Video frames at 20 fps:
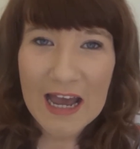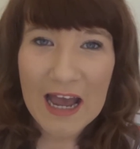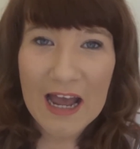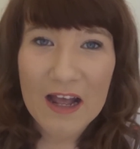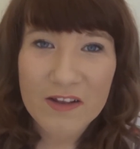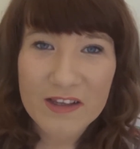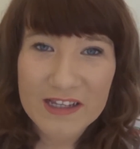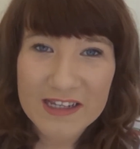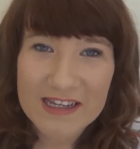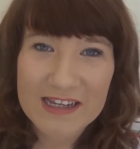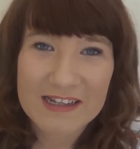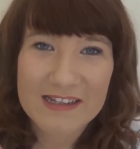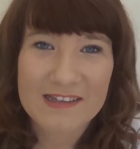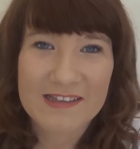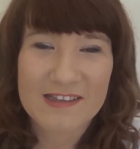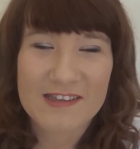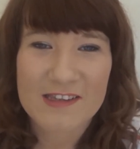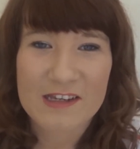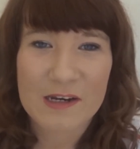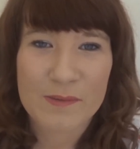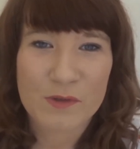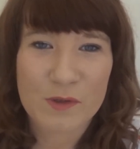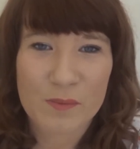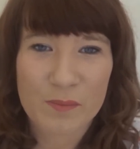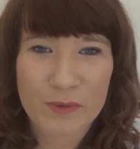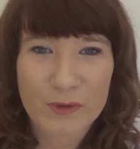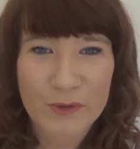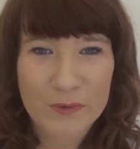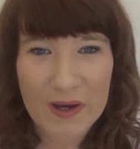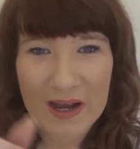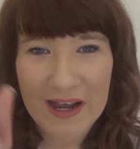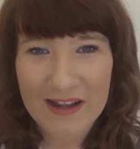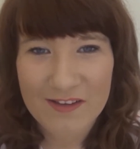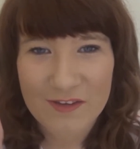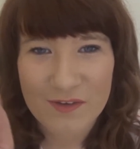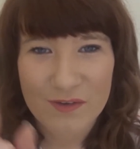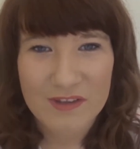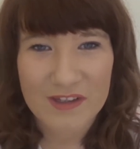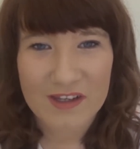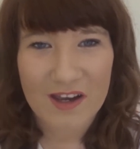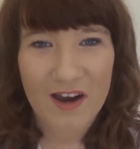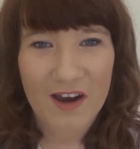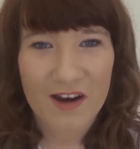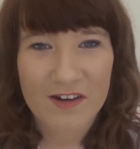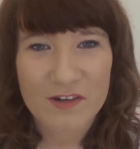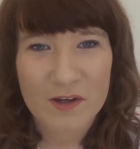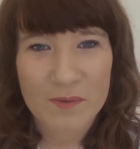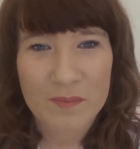I'll link it in the description below and on the card